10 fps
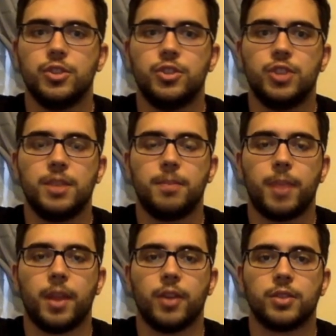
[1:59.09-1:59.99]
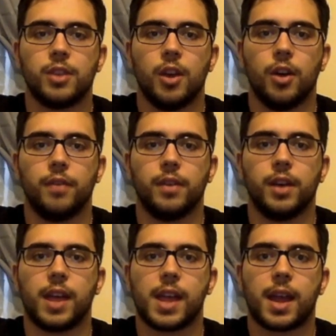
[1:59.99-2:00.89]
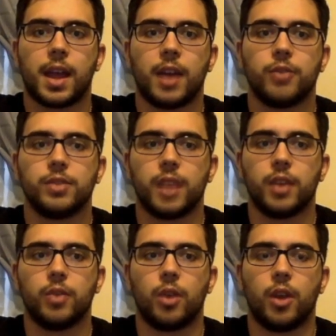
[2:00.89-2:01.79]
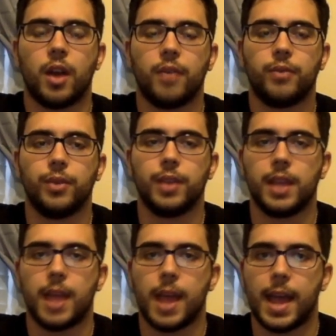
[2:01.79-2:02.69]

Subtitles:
gene pairs of a heterozygote are not fully